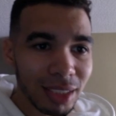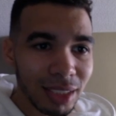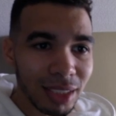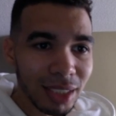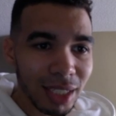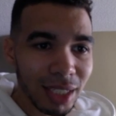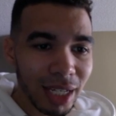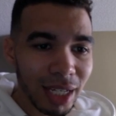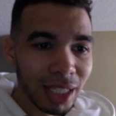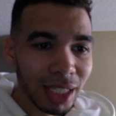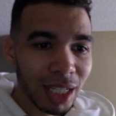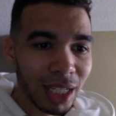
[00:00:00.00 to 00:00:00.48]

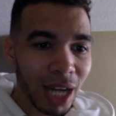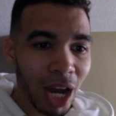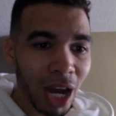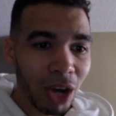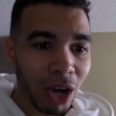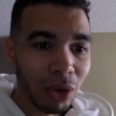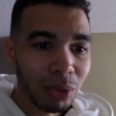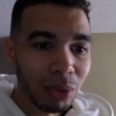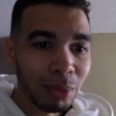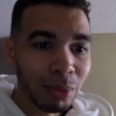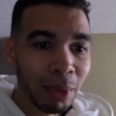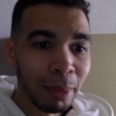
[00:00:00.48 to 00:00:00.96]
and then
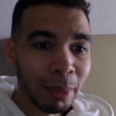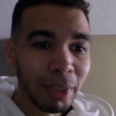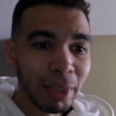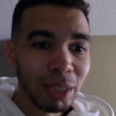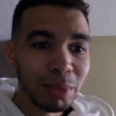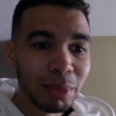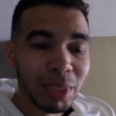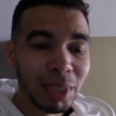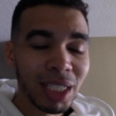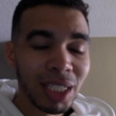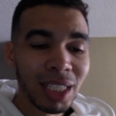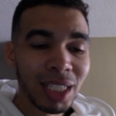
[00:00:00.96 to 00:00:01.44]
how my money
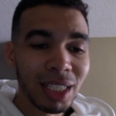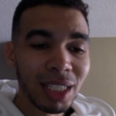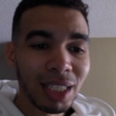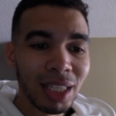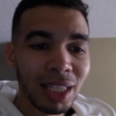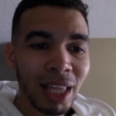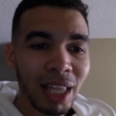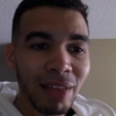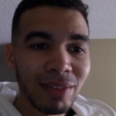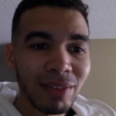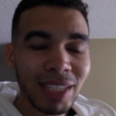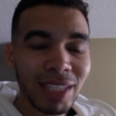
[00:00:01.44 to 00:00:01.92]
being
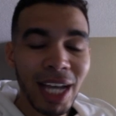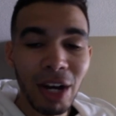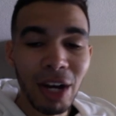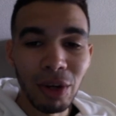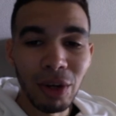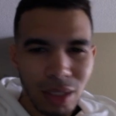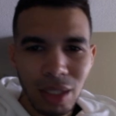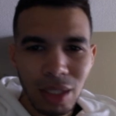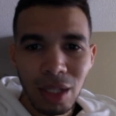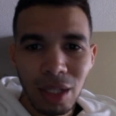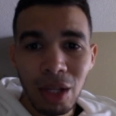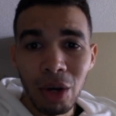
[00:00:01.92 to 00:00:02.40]
left
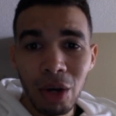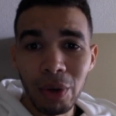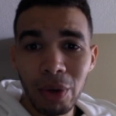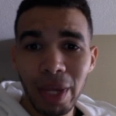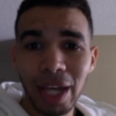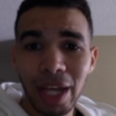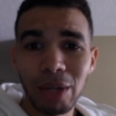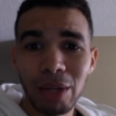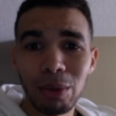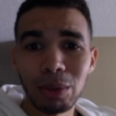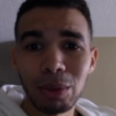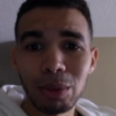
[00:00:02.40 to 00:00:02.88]
out.
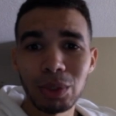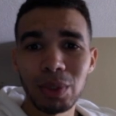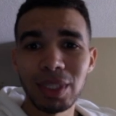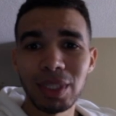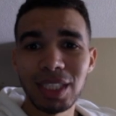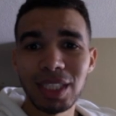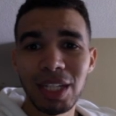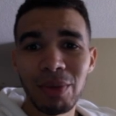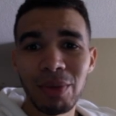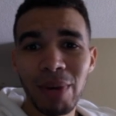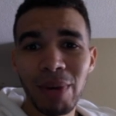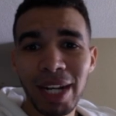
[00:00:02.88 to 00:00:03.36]
Okay, cool, so let's
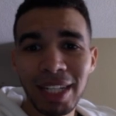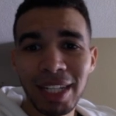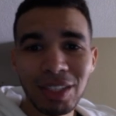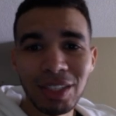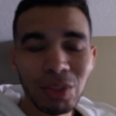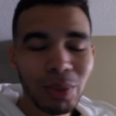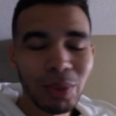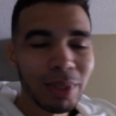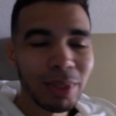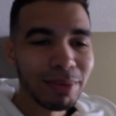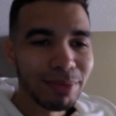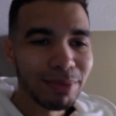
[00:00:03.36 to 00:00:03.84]
get right
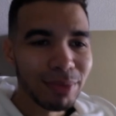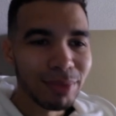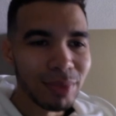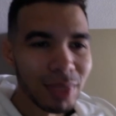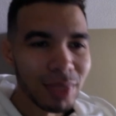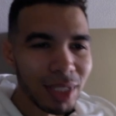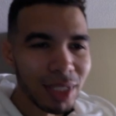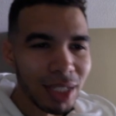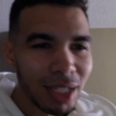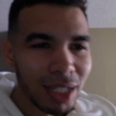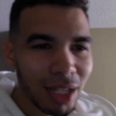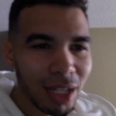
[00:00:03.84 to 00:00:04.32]
into it.
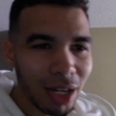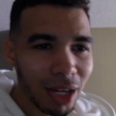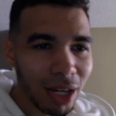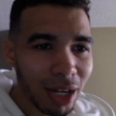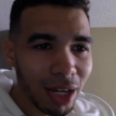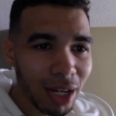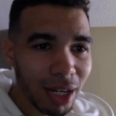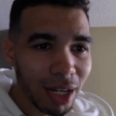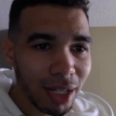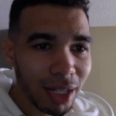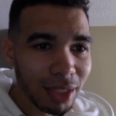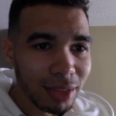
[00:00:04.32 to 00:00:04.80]

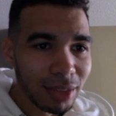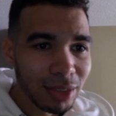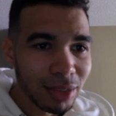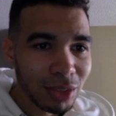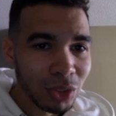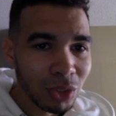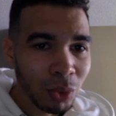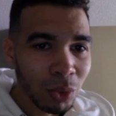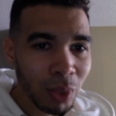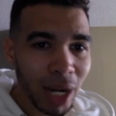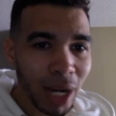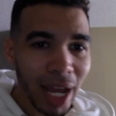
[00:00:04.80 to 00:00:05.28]

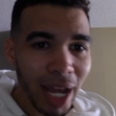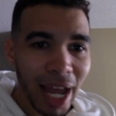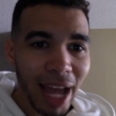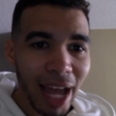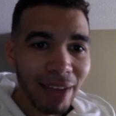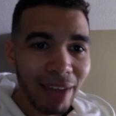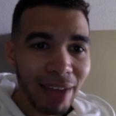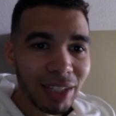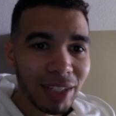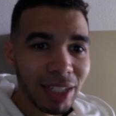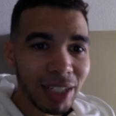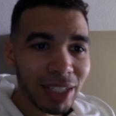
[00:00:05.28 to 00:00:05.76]
So what I
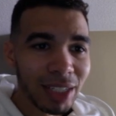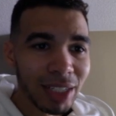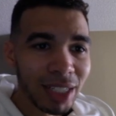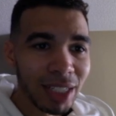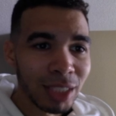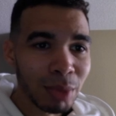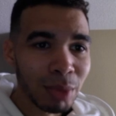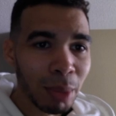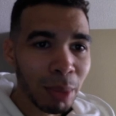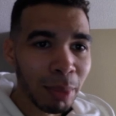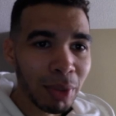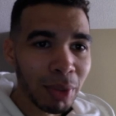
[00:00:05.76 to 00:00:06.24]
have here
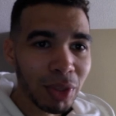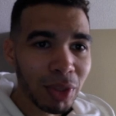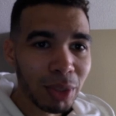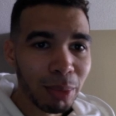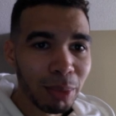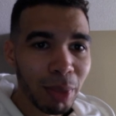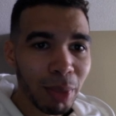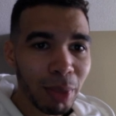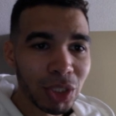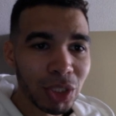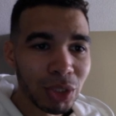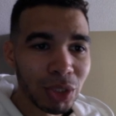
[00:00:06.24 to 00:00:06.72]
is my monthly
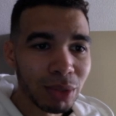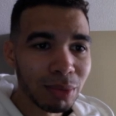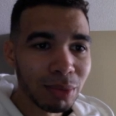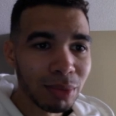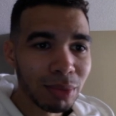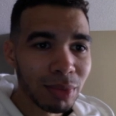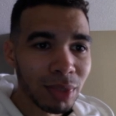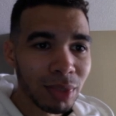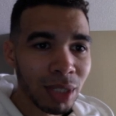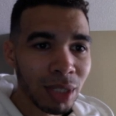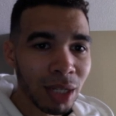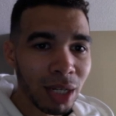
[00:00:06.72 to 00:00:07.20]
budget
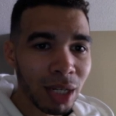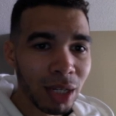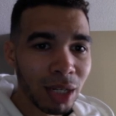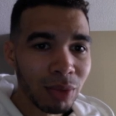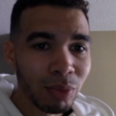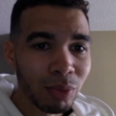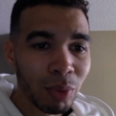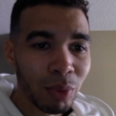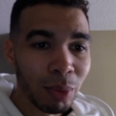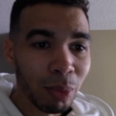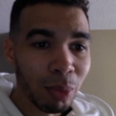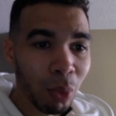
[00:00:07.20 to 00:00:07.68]

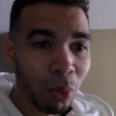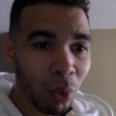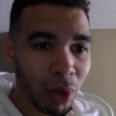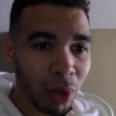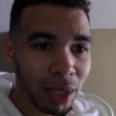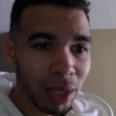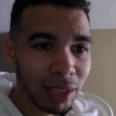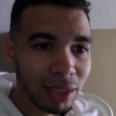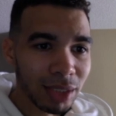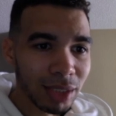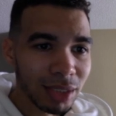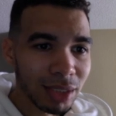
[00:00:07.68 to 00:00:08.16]

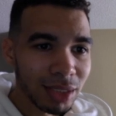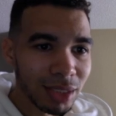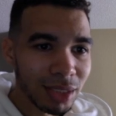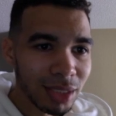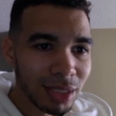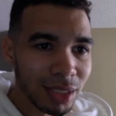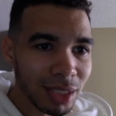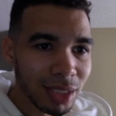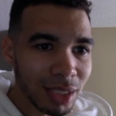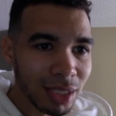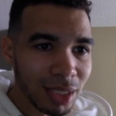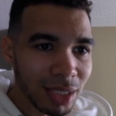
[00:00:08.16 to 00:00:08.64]
report.
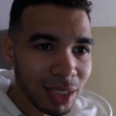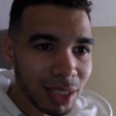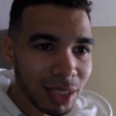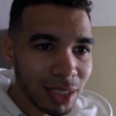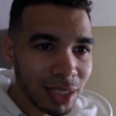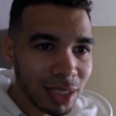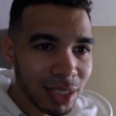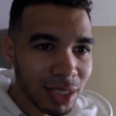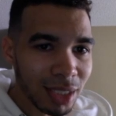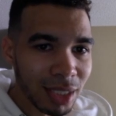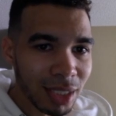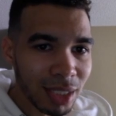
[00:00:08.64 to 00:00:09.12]

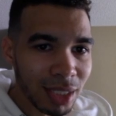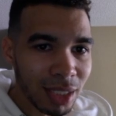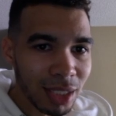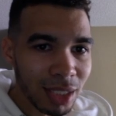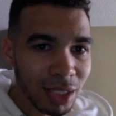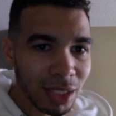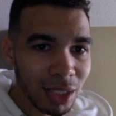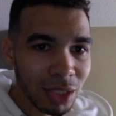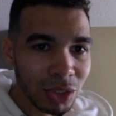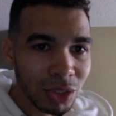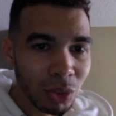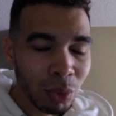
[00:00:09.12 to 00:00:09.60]

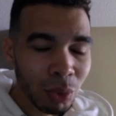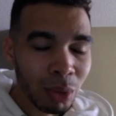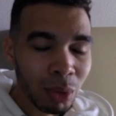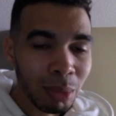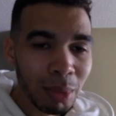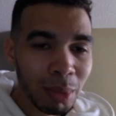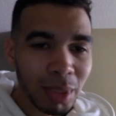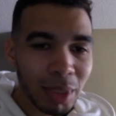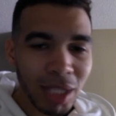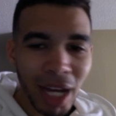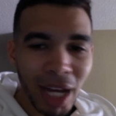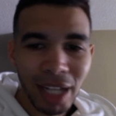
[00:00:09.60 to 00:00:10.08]
So what I'm
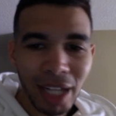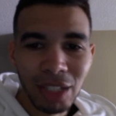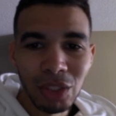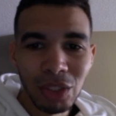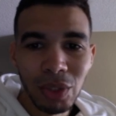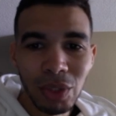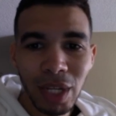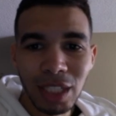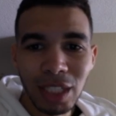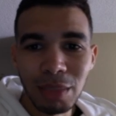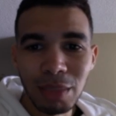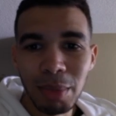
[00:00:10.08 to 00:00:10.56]
going to be talking to
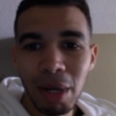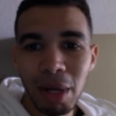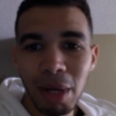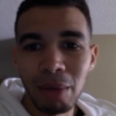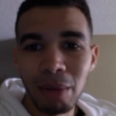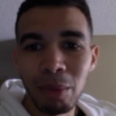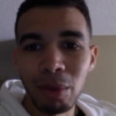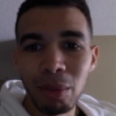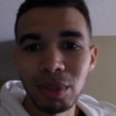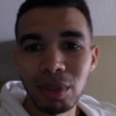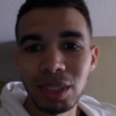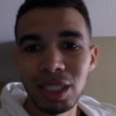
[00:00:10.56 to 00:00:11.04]
you guys about
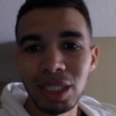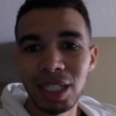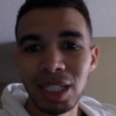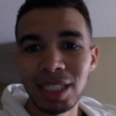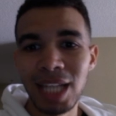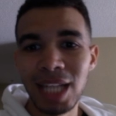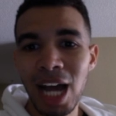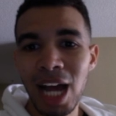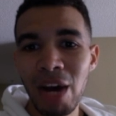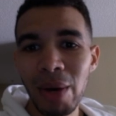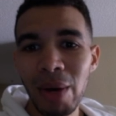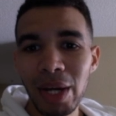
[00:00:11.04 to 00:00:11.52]
mostly is
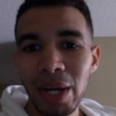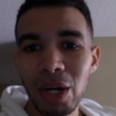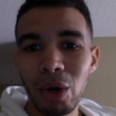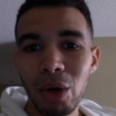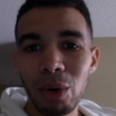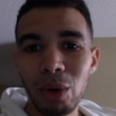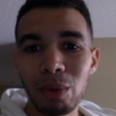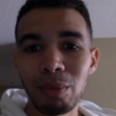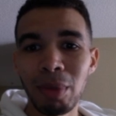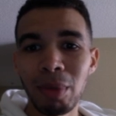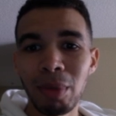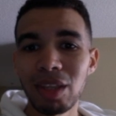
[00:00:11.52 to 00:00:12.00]
how I
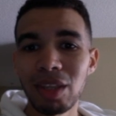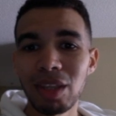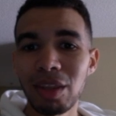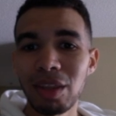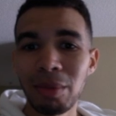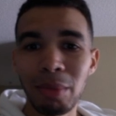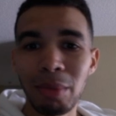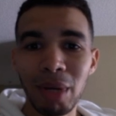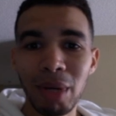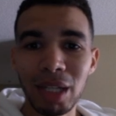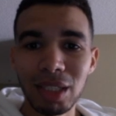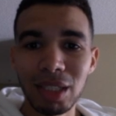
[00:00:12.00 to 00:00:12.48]
go month to
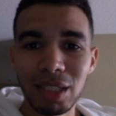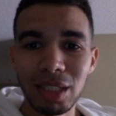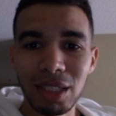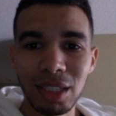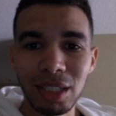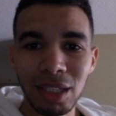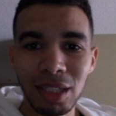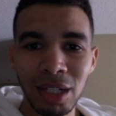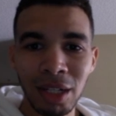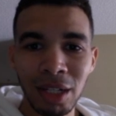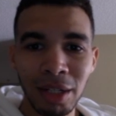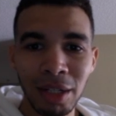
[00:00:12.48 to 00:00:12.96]
month
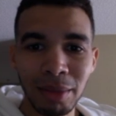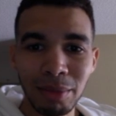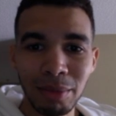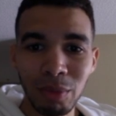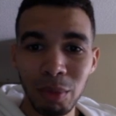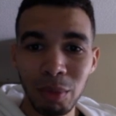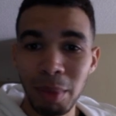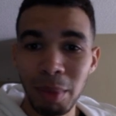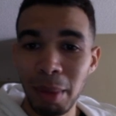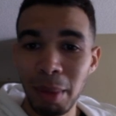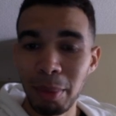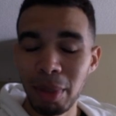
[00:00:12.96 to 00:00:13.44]

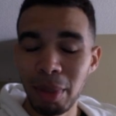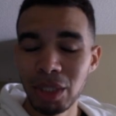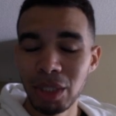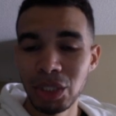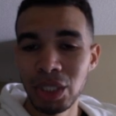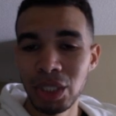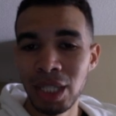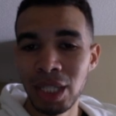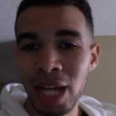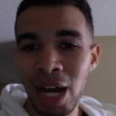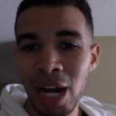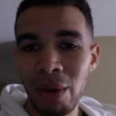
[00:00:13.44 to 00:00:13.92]
with my
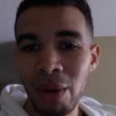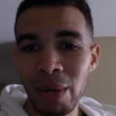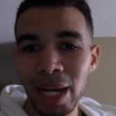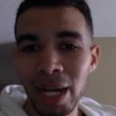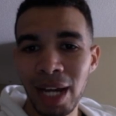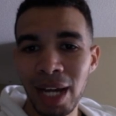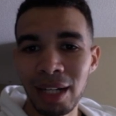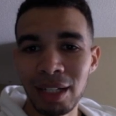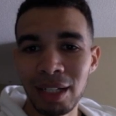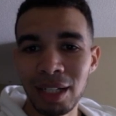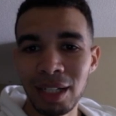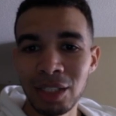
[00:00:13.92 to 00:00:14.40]
budget and how I
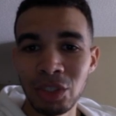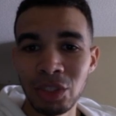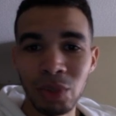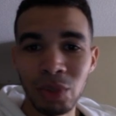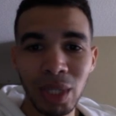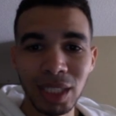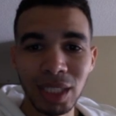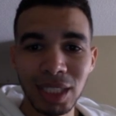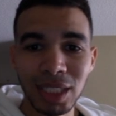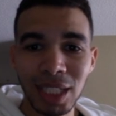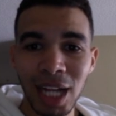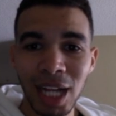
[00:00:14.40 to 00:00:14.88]
kind of
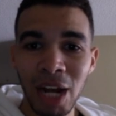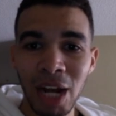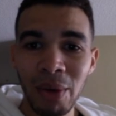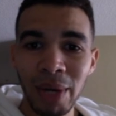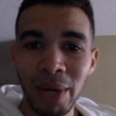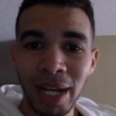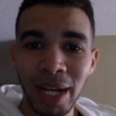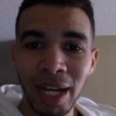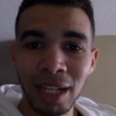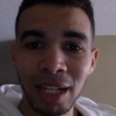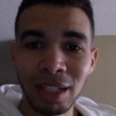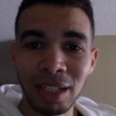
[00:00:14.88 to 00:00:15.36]
address it, how
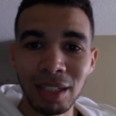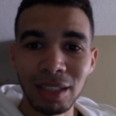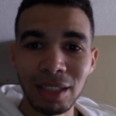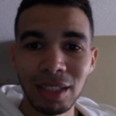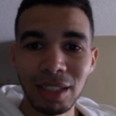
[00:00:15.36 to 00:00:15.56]
I kind of